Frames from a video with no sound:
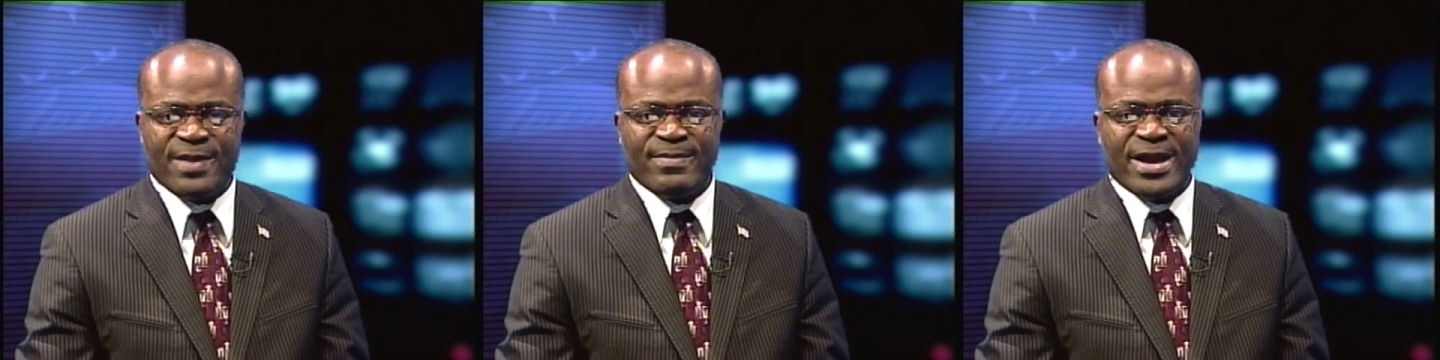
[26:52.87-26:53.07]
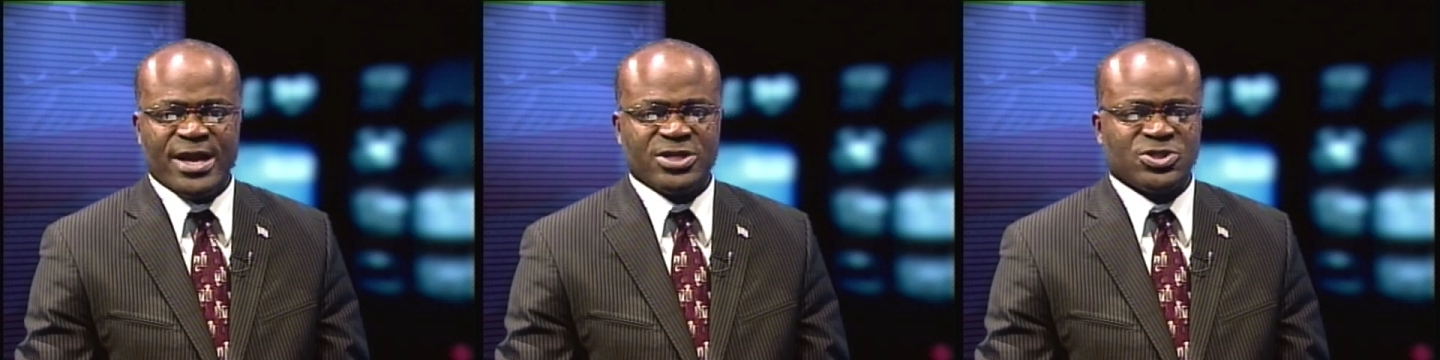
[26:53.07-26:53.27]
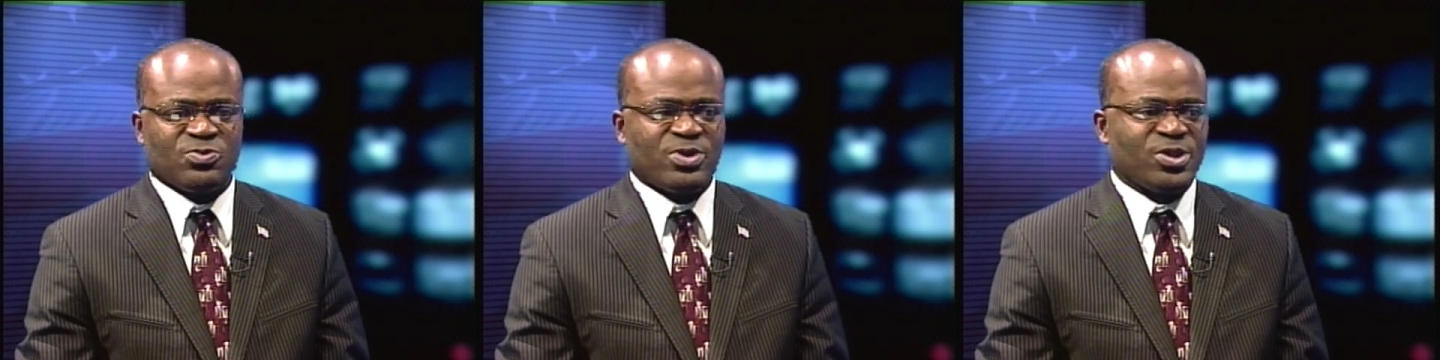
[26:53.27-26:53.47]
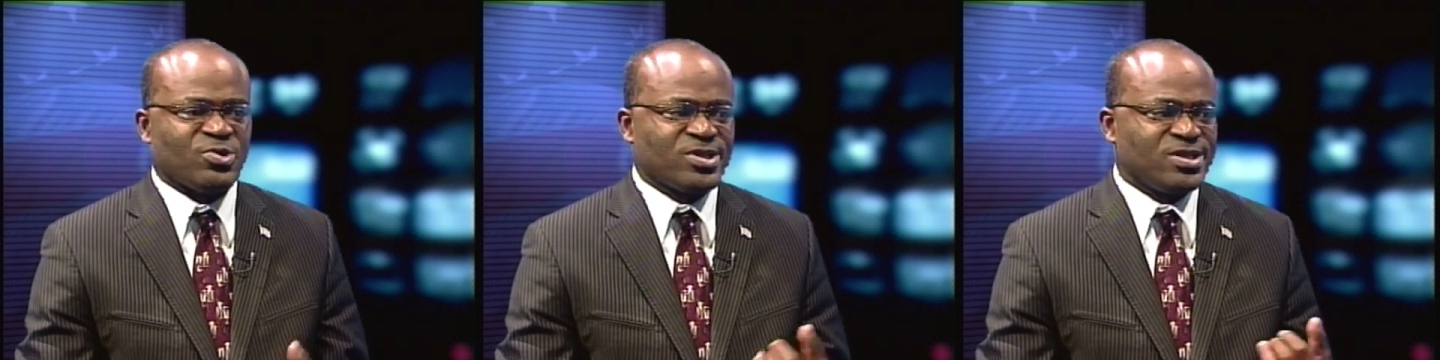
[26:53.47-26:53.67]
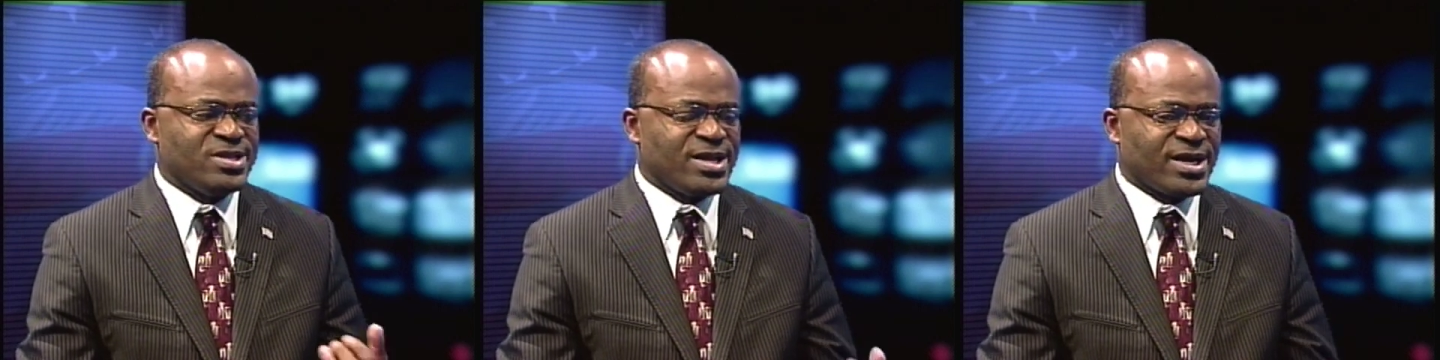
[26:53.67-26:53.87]
manager, whether
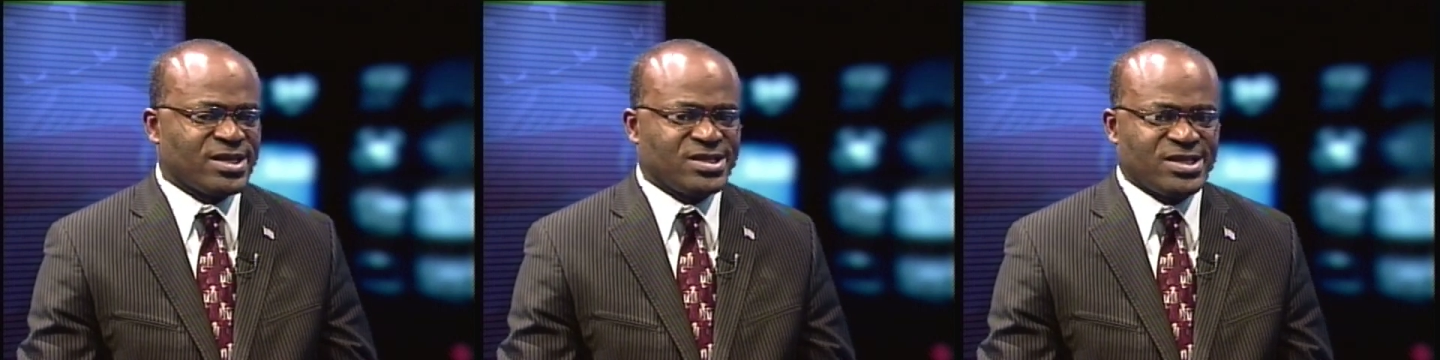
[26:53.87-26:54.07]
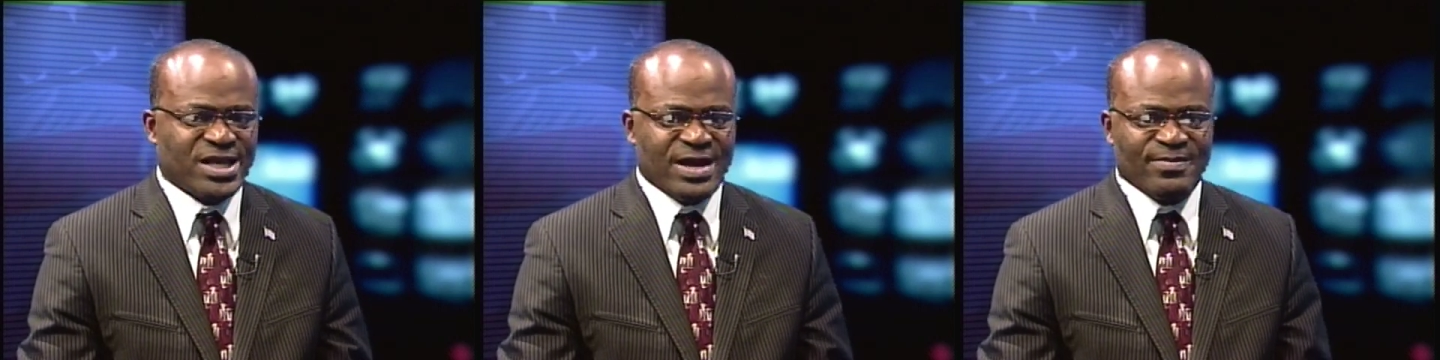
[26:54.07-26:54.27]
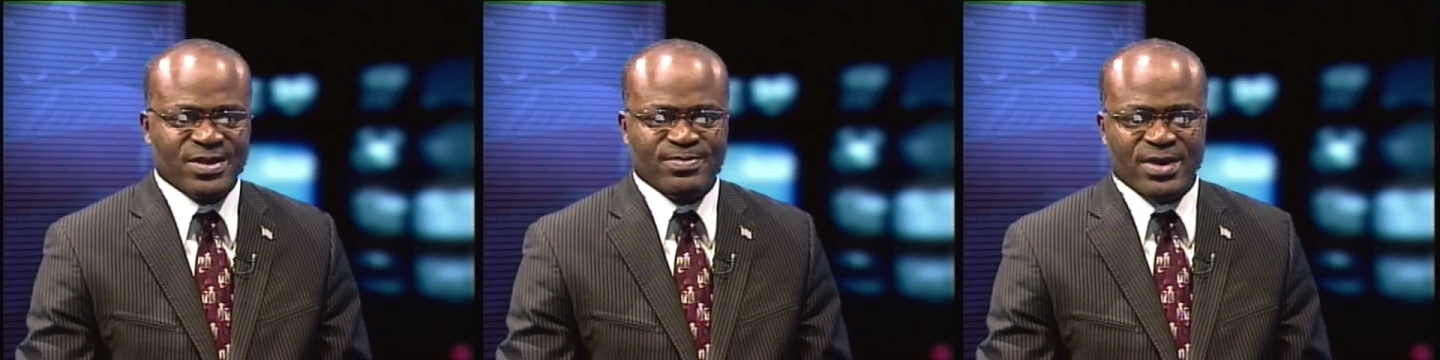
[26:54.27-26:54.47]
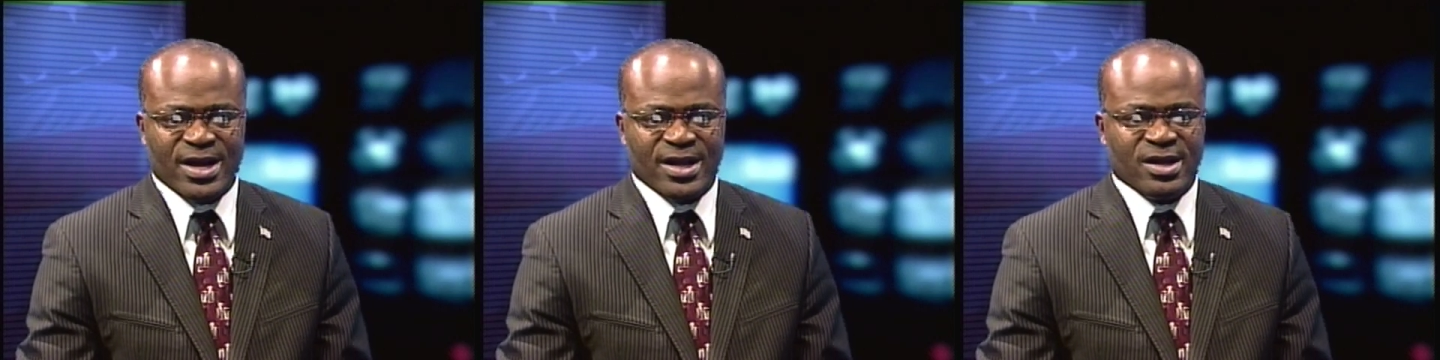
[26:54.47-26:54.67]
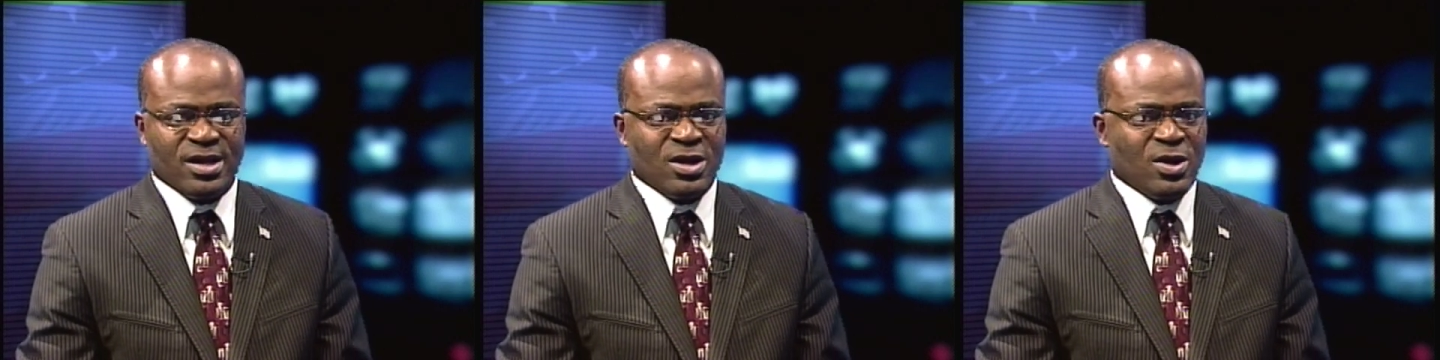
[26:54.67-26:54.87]
it's Nick Sims, my